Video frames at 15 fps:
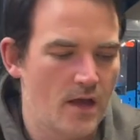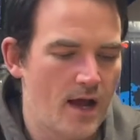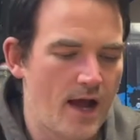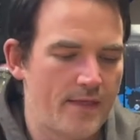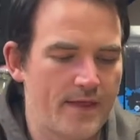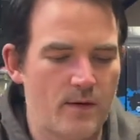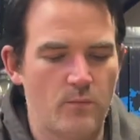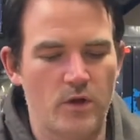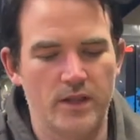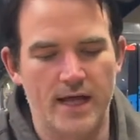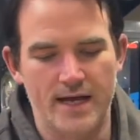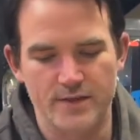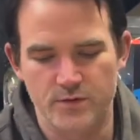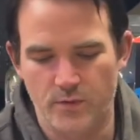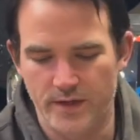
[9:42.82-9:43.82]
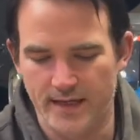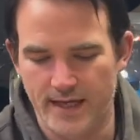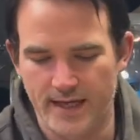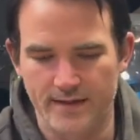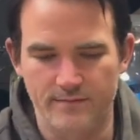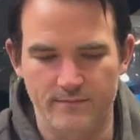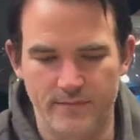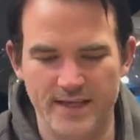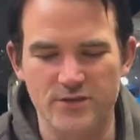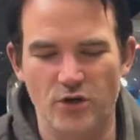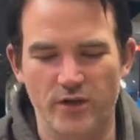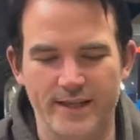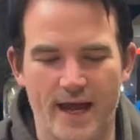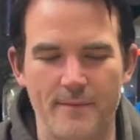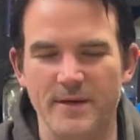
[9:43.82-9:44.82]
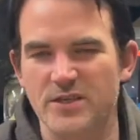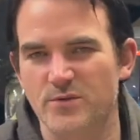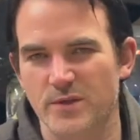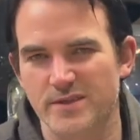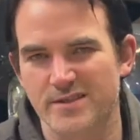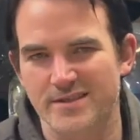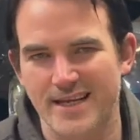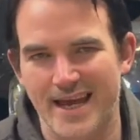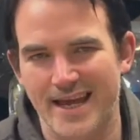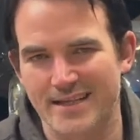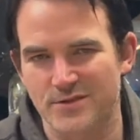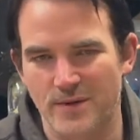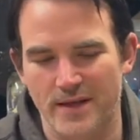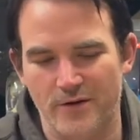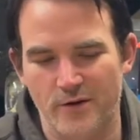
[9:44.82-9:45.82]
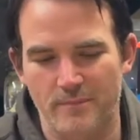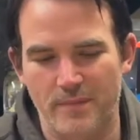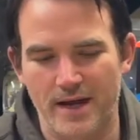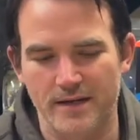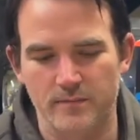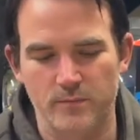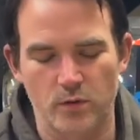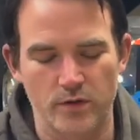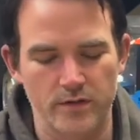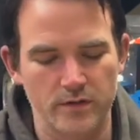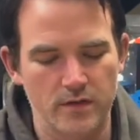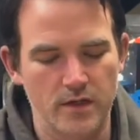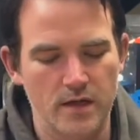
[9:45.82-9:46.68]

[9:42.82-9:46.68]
And then one last one again. These are all damaged ones to say, hence why they're not bagged and boarded.